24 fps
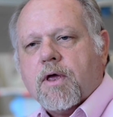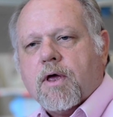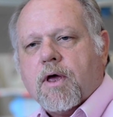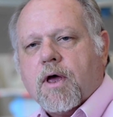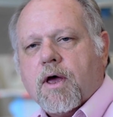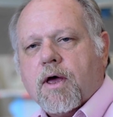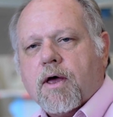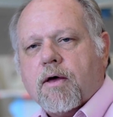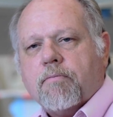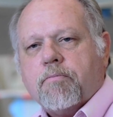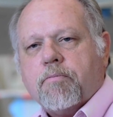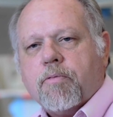
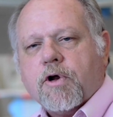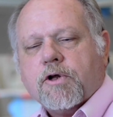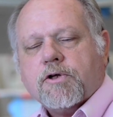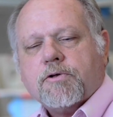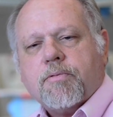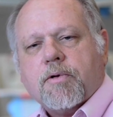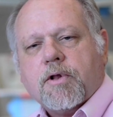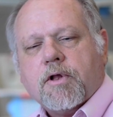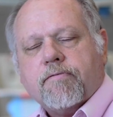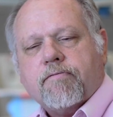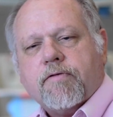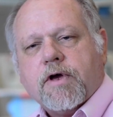uh,
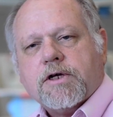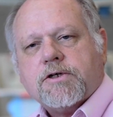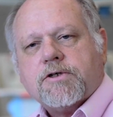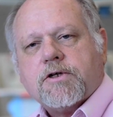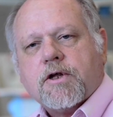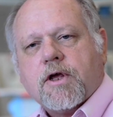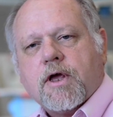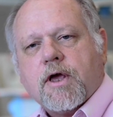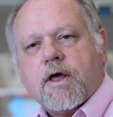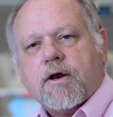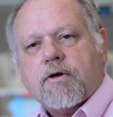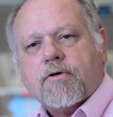principal
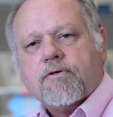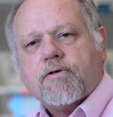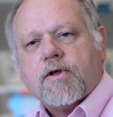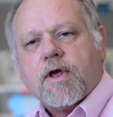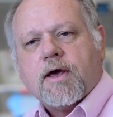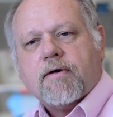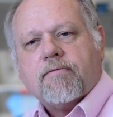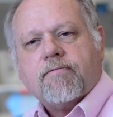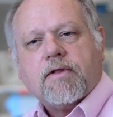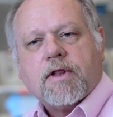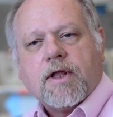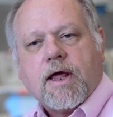investigators
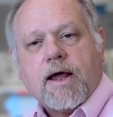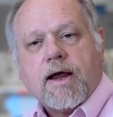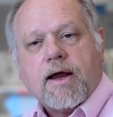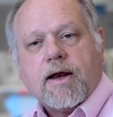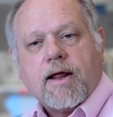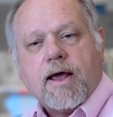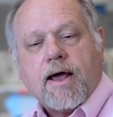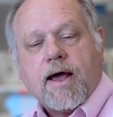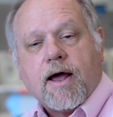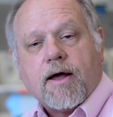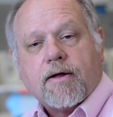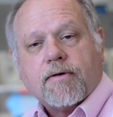have laid
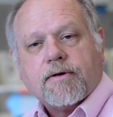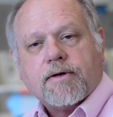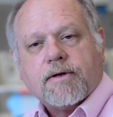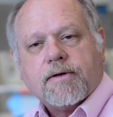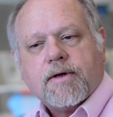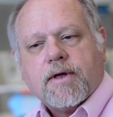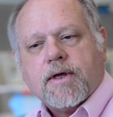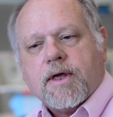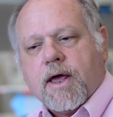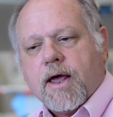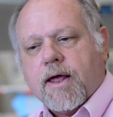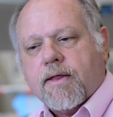out.
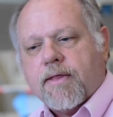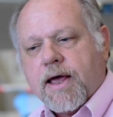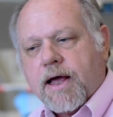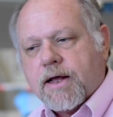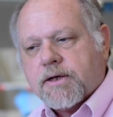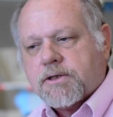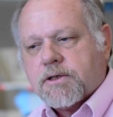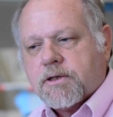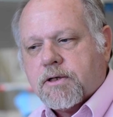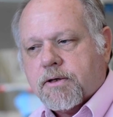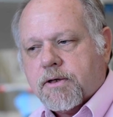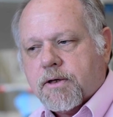And
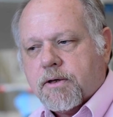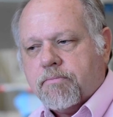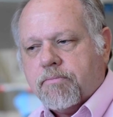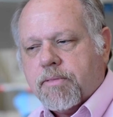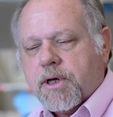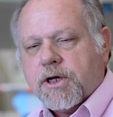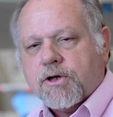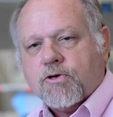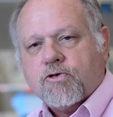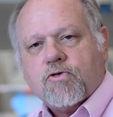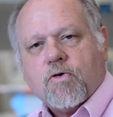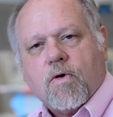that's the
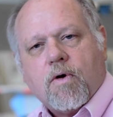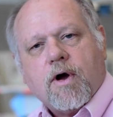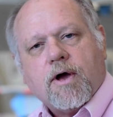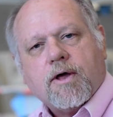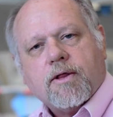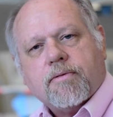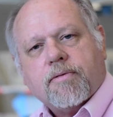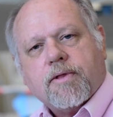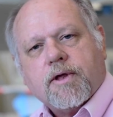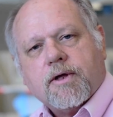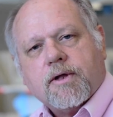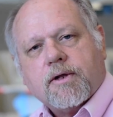big joy
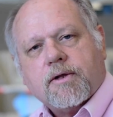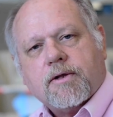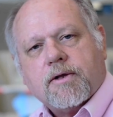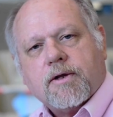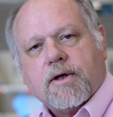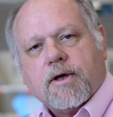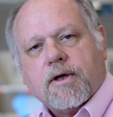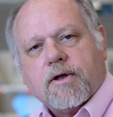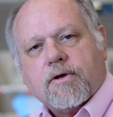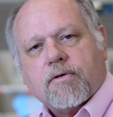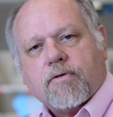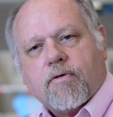
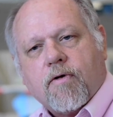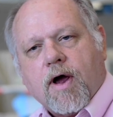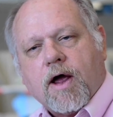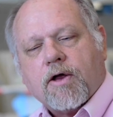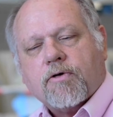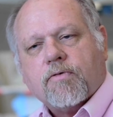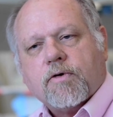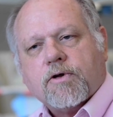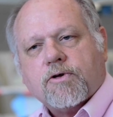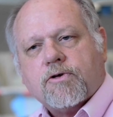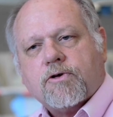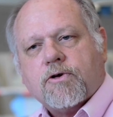that
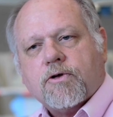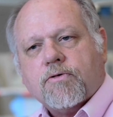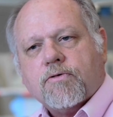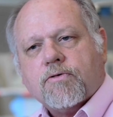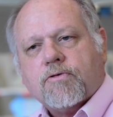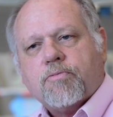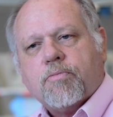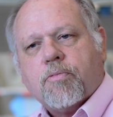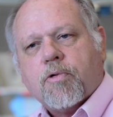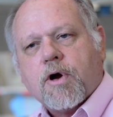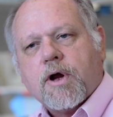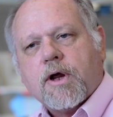graduate students
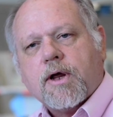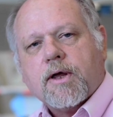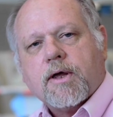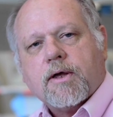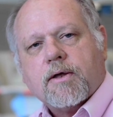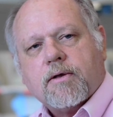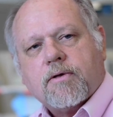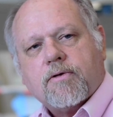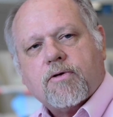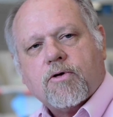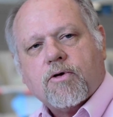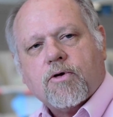bring
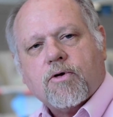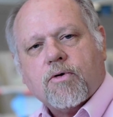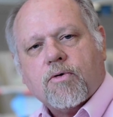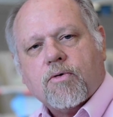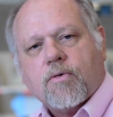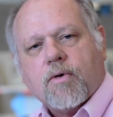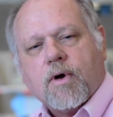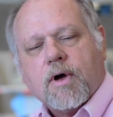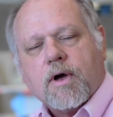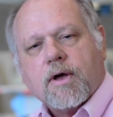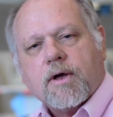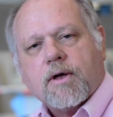
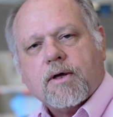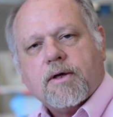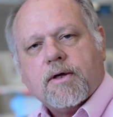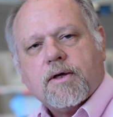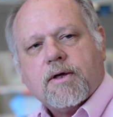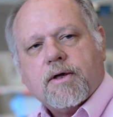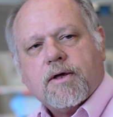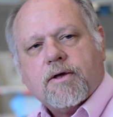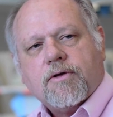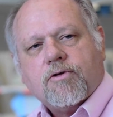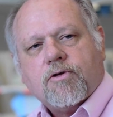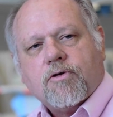to,
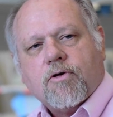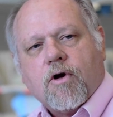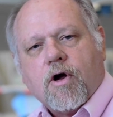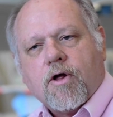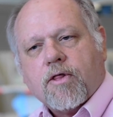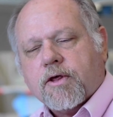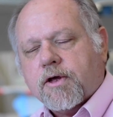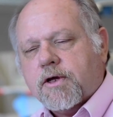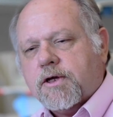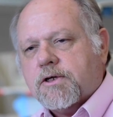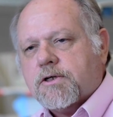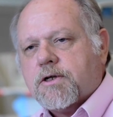to
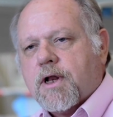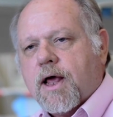these